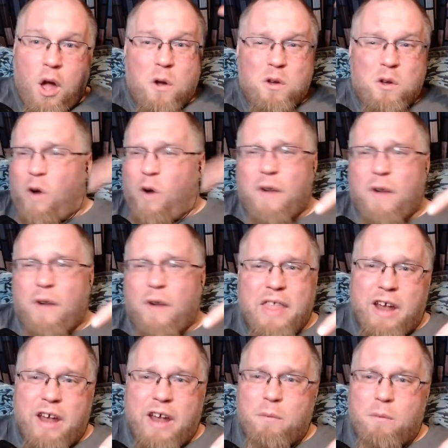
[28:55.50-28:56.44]
Go find
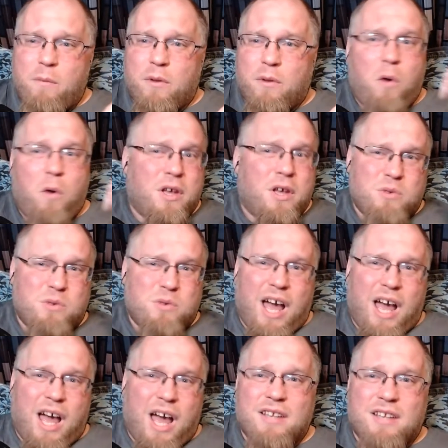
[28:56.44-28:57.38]
that down below because we
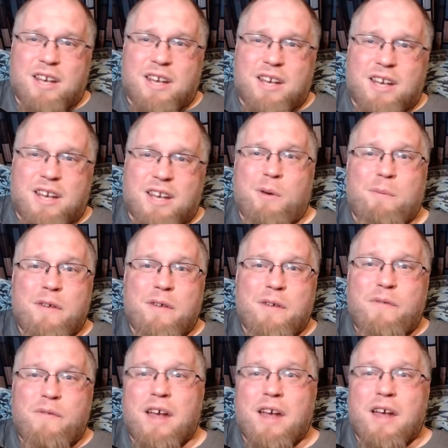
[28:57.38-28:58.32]
got content coming up. In
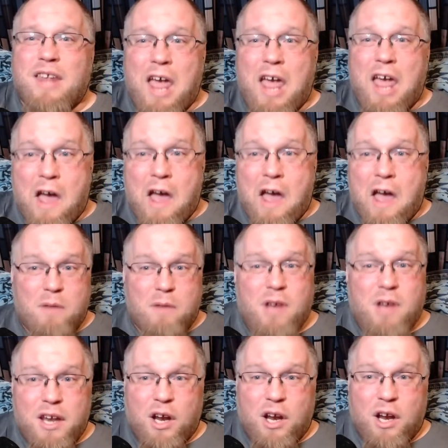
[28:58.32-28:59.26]
fact, after I'm
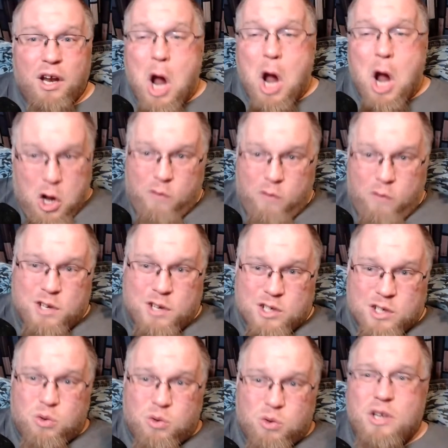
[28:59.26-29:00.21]
done here, go over to
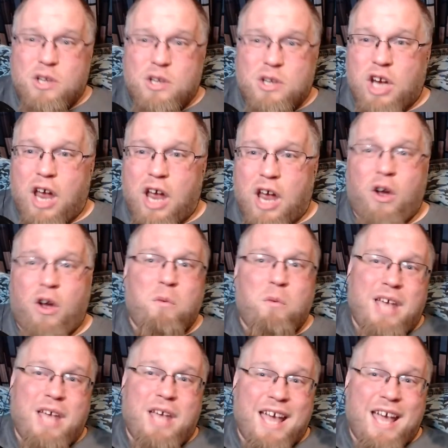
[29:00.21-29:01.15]
the Twitch channel and
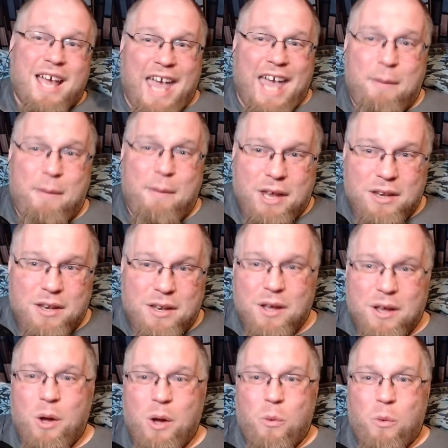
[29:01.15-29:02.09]
we got gaming
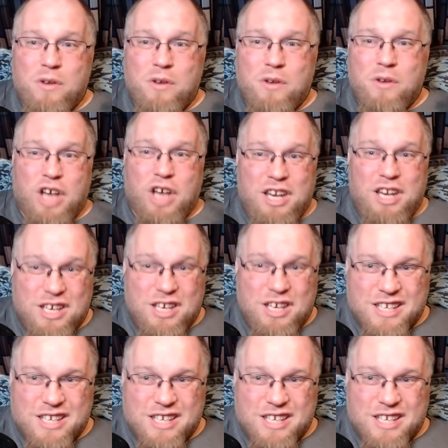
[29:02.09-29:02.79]
with JD